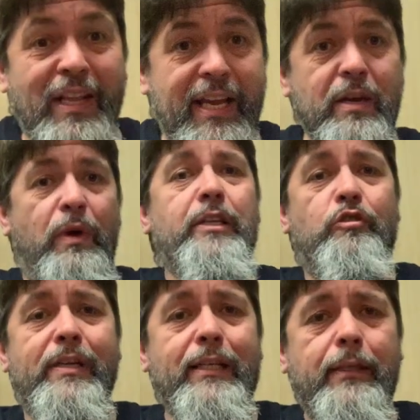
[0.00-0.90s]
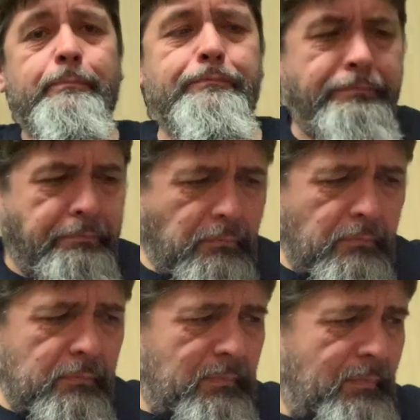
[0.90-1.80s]
Eat when you drink.
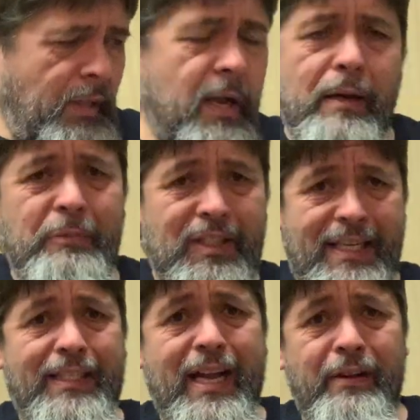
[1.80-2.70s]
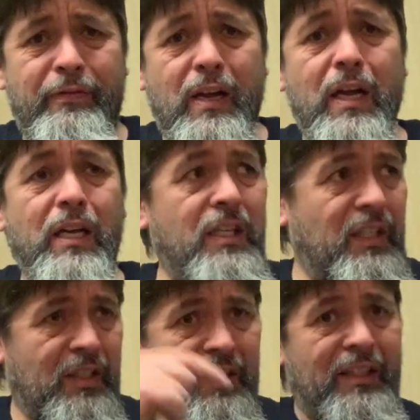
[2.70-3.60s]
Um, stay safe.
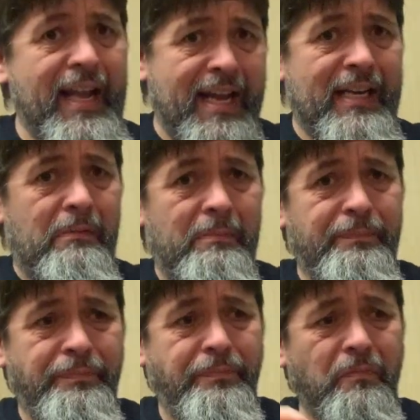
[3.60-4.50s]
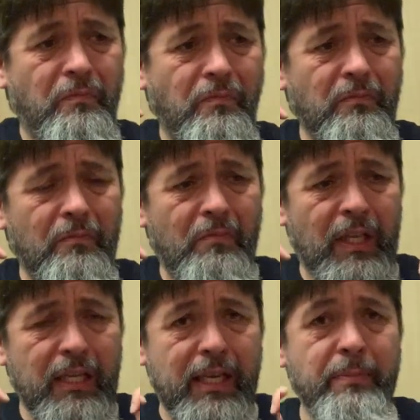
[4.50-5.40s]
Stay in.
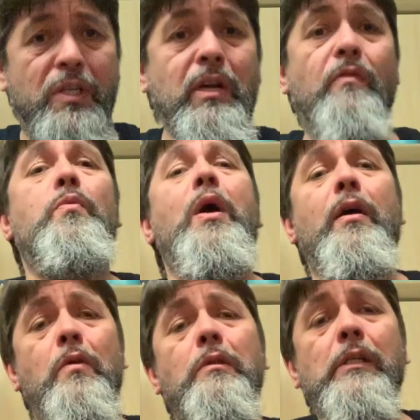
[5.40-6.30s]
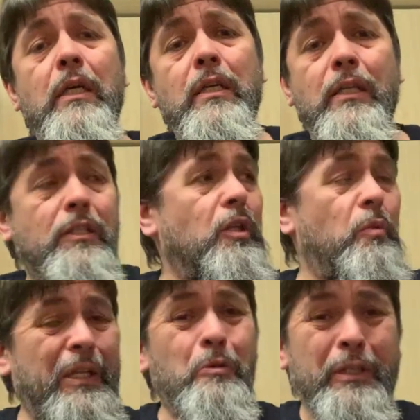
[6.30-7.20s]
Keep yourself well. So
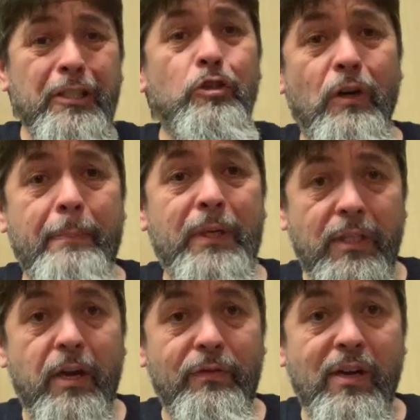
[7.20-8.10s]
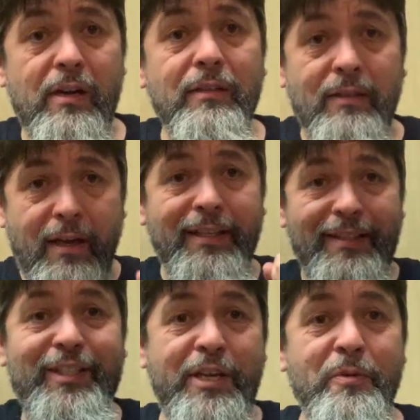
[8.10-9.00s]
when all this crap is over, I can
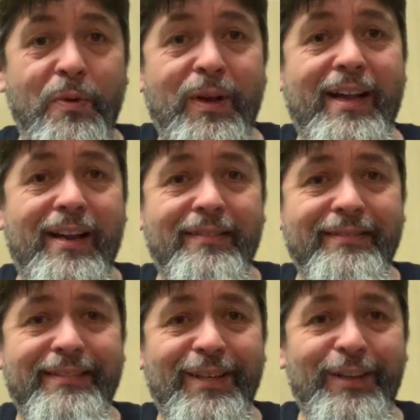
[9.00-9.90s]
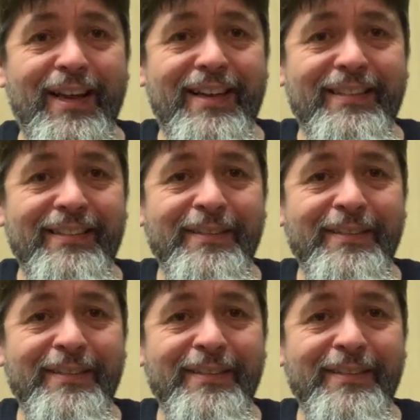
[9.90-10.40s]
see you all again. Okay?